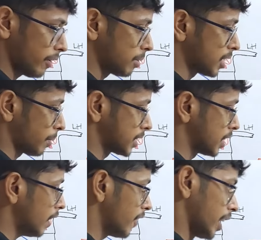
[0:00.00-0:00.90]
fibers are present
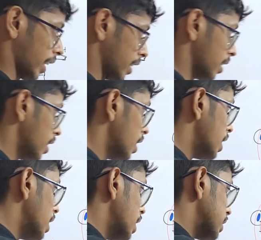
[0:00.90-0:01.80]
in the ventricle.
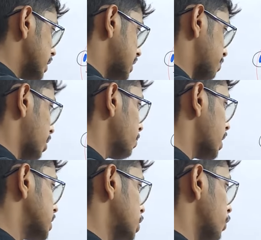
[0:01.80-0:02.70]
The septum consists